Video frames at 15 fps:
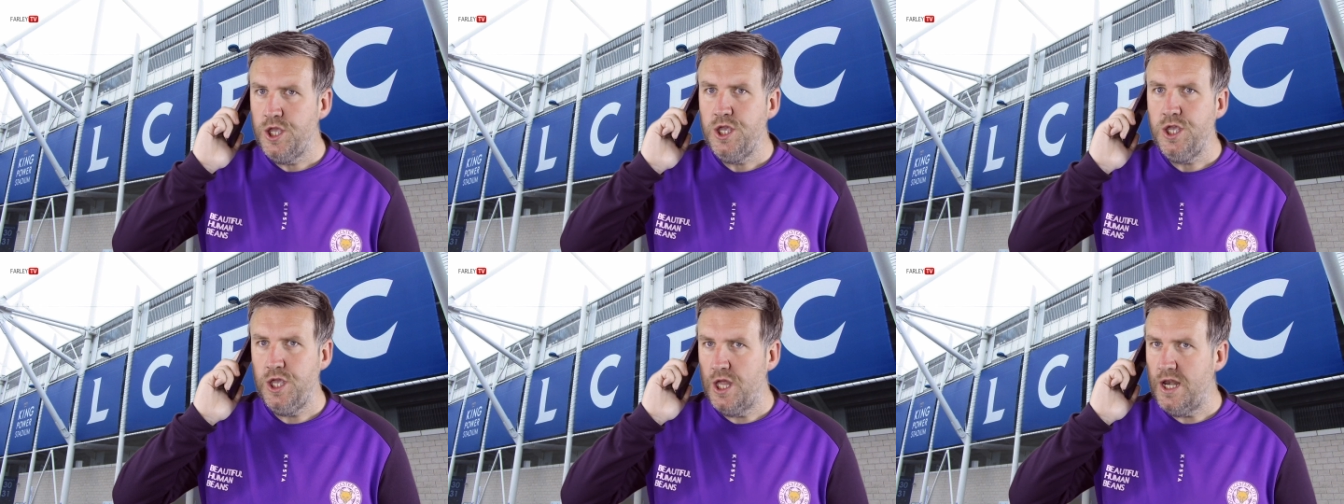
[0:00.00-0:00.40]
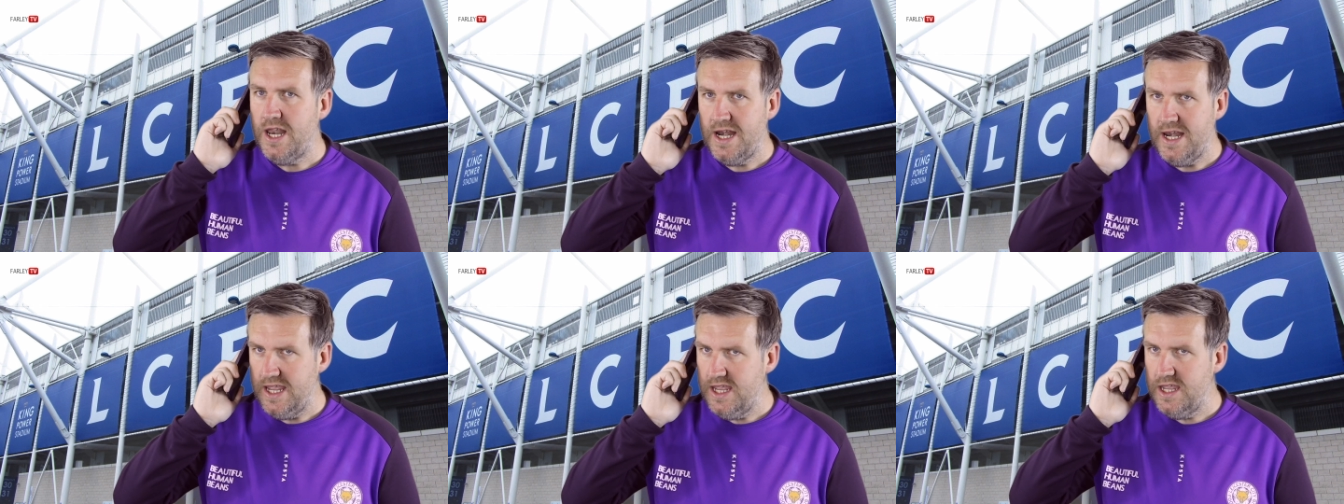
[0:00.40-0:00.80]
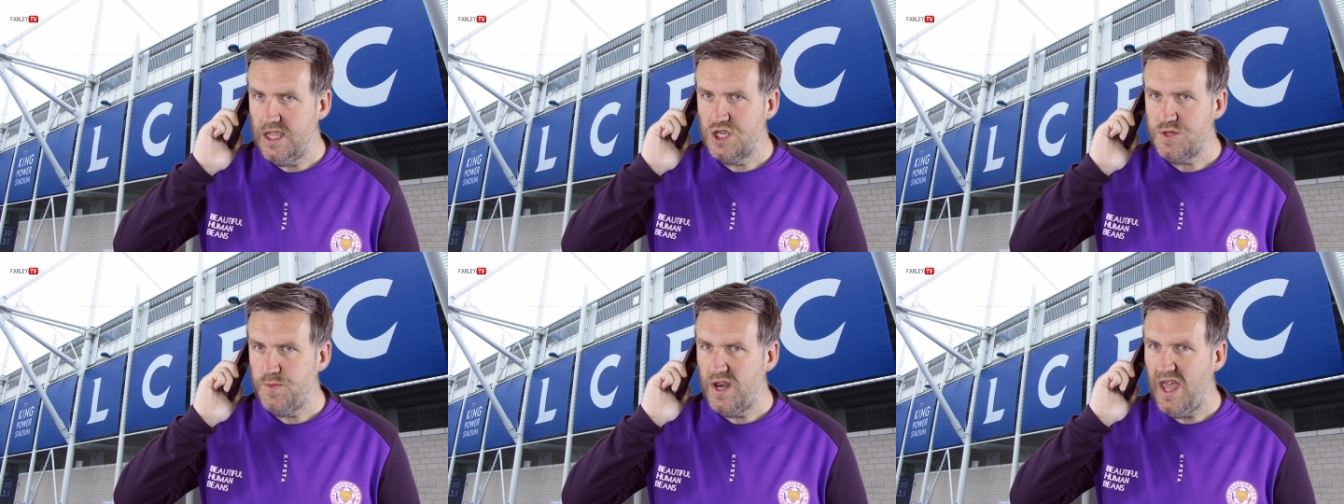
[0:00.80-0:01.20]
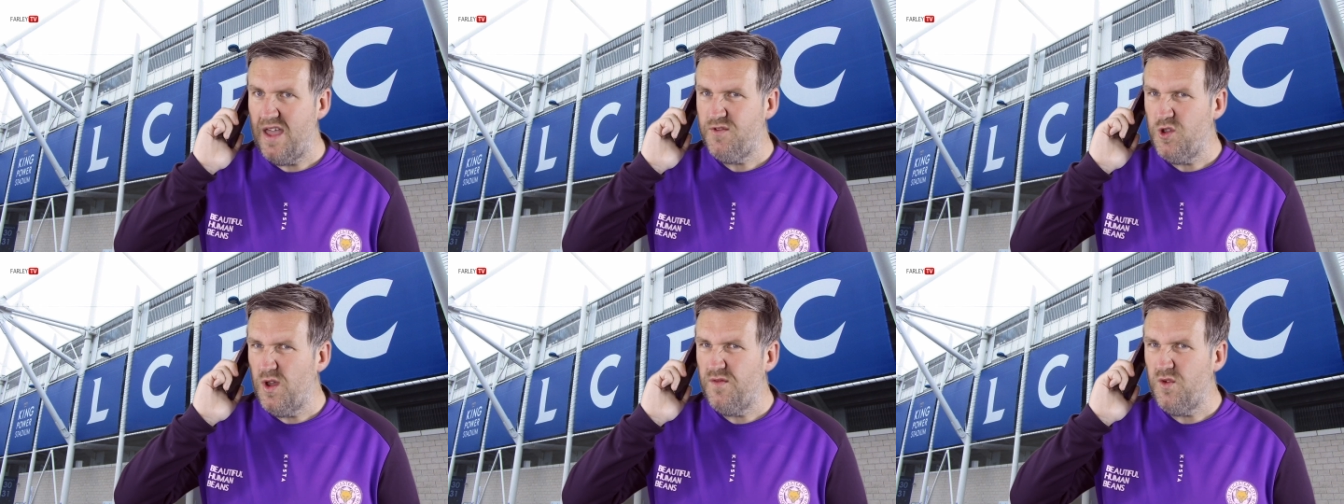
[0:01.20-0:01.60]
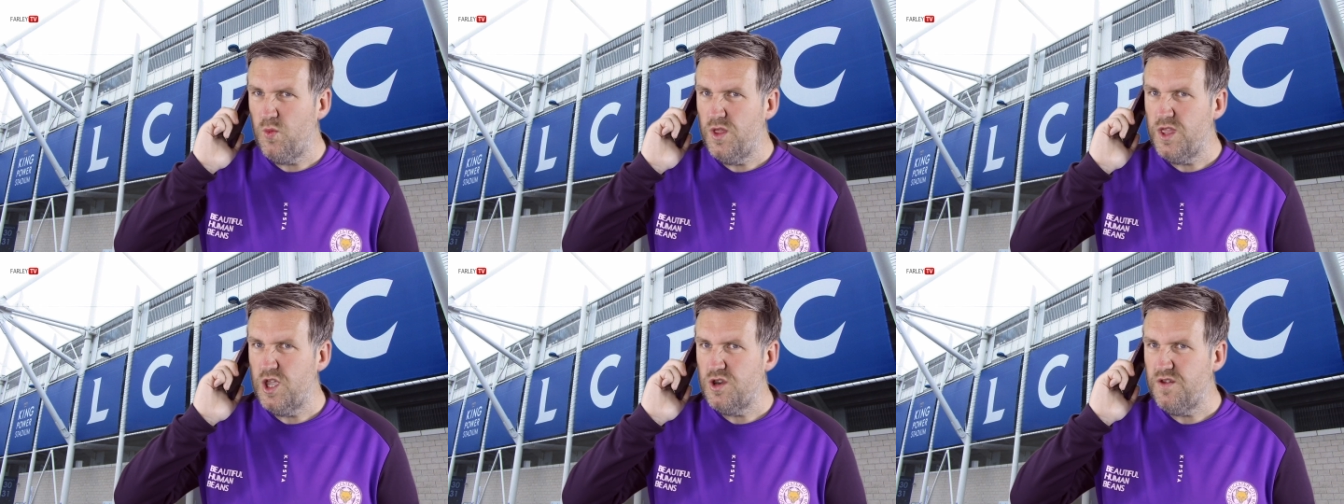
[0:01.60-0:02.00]
La Ligas, but have you ever
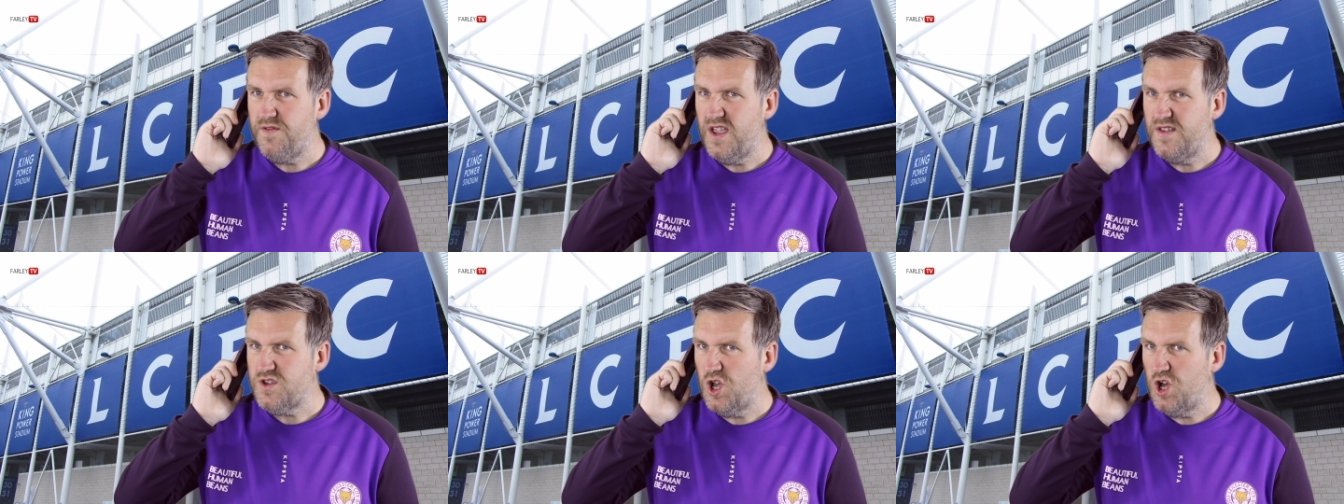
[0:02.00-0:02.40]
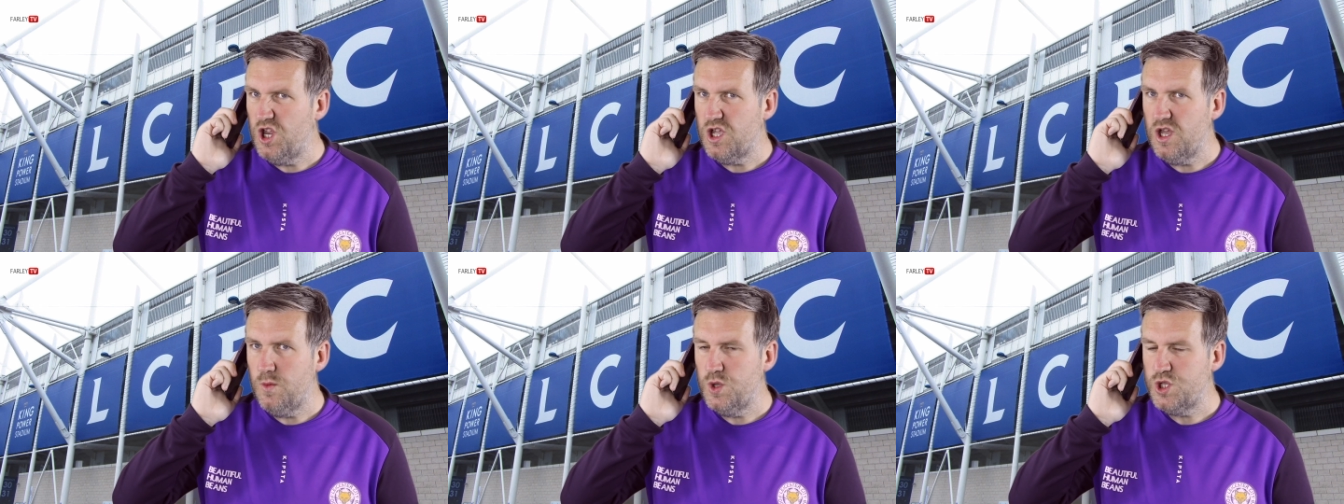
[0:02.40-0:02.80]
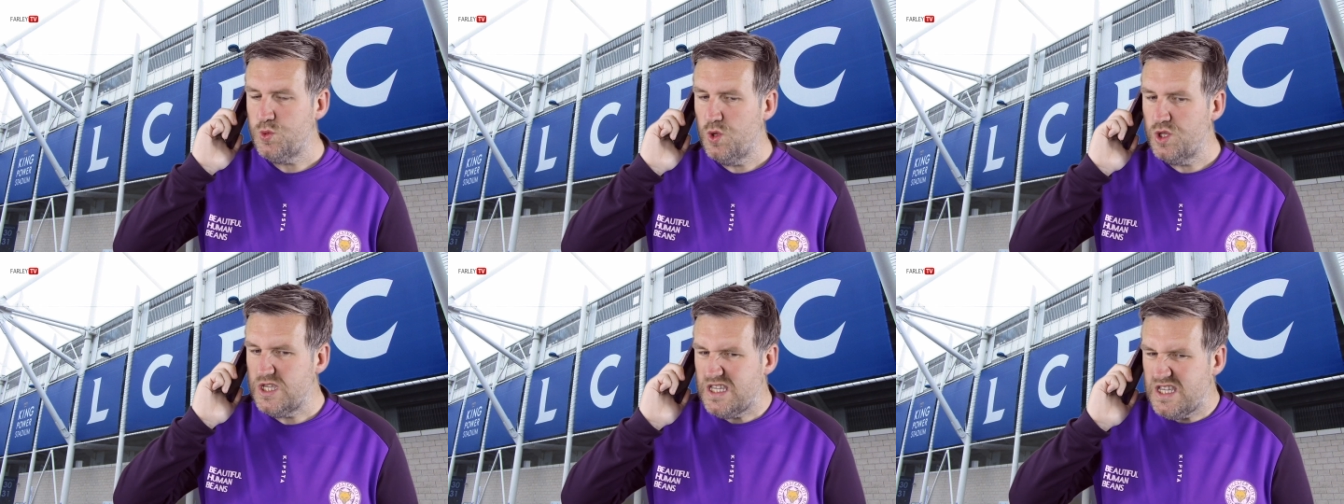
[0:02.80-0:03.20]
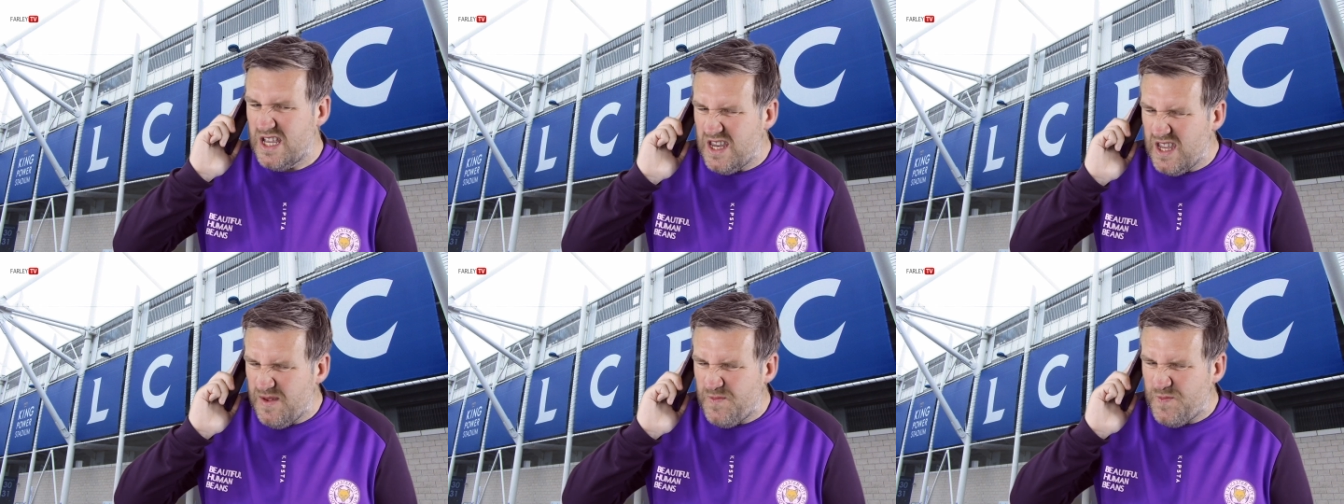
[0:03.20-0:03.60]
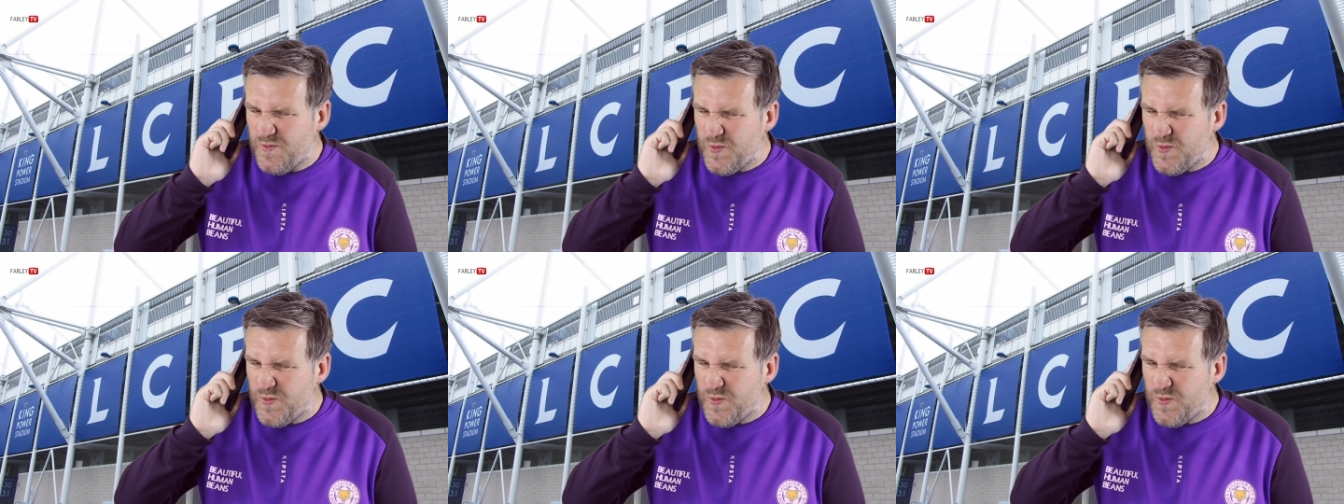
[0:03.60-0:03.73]
won the Under-5s Carling Cup with Swansea City?